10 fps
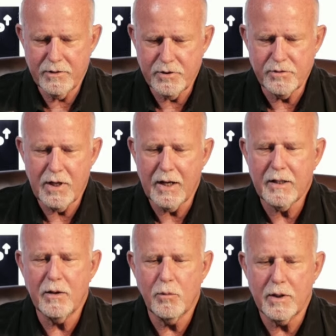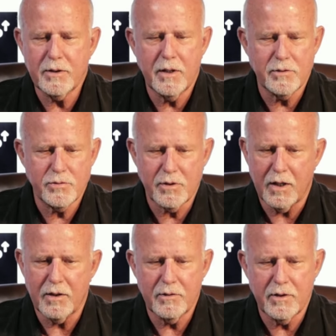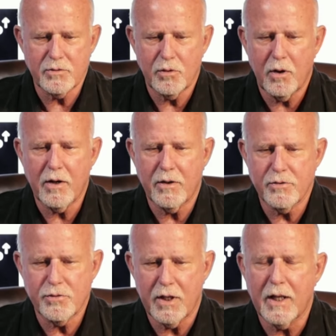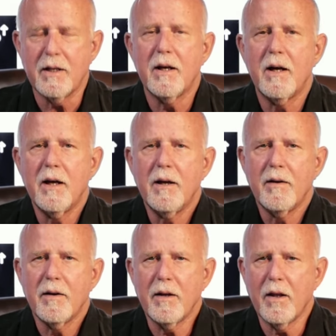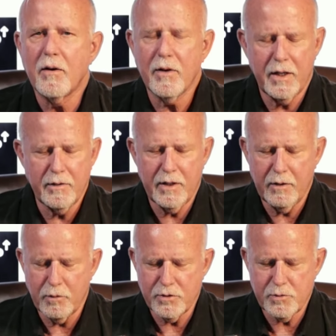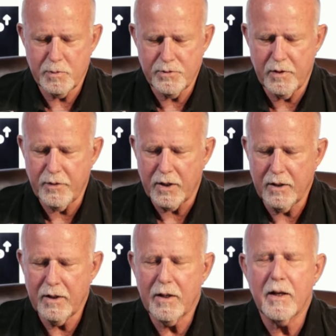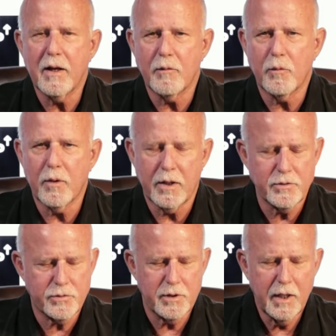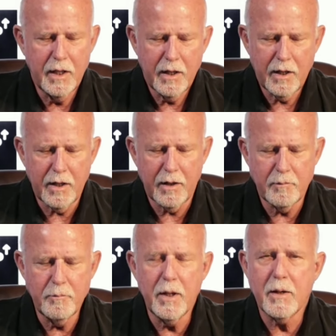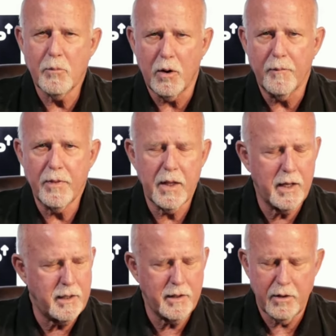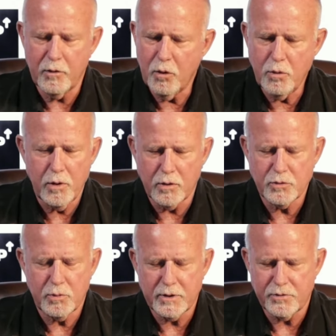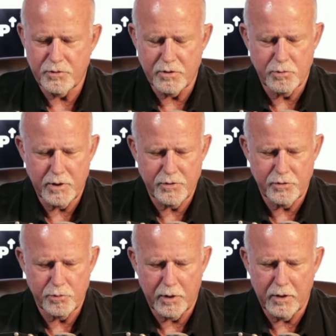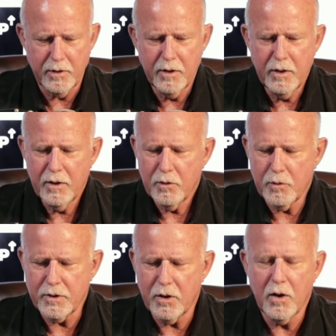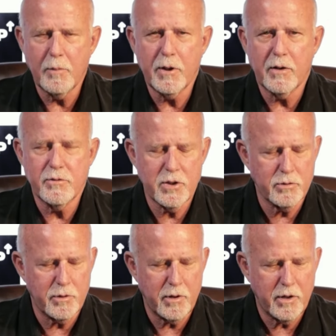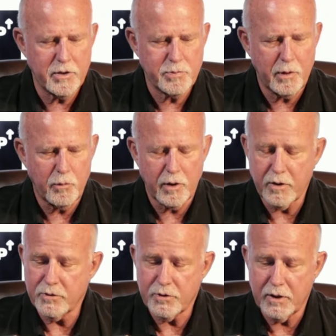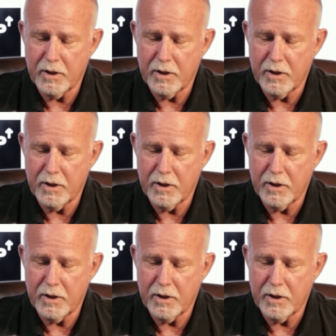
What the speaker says: exactly what this lawyer said. It was specific. It was minimal. And, who knows what the situations were with the harming of children or hospital workers. And,